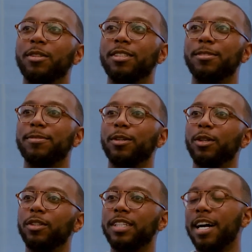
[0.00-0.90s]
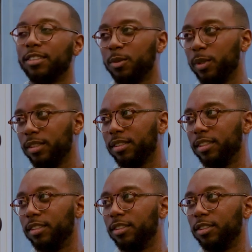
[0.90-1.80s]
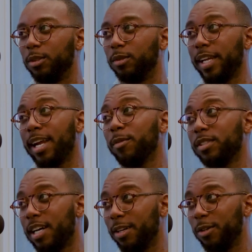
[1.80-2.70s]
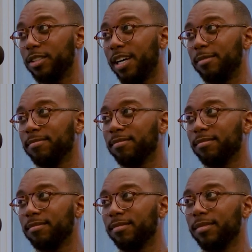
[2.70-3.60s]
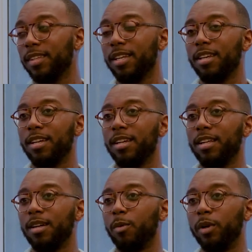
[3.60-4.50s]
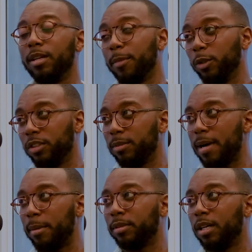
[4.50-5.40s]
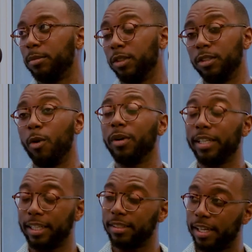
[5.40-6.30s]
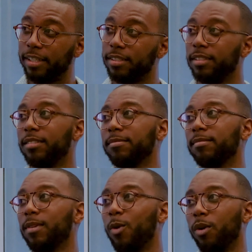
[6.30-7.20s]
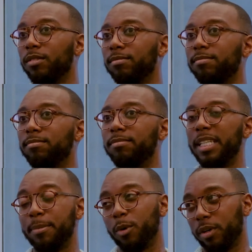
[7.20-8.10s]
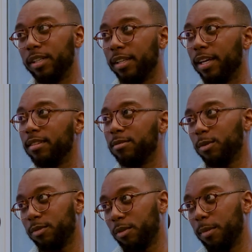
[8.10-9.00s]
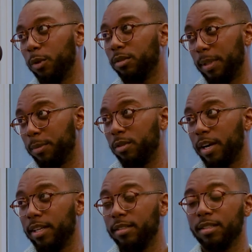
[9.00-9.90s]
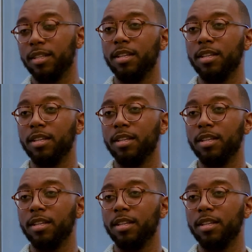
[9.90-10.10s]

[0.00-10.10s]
The deferred consequence is you can't retire on time. When an emergency pops up, you're going in debt, or deeper in debt for most people, right?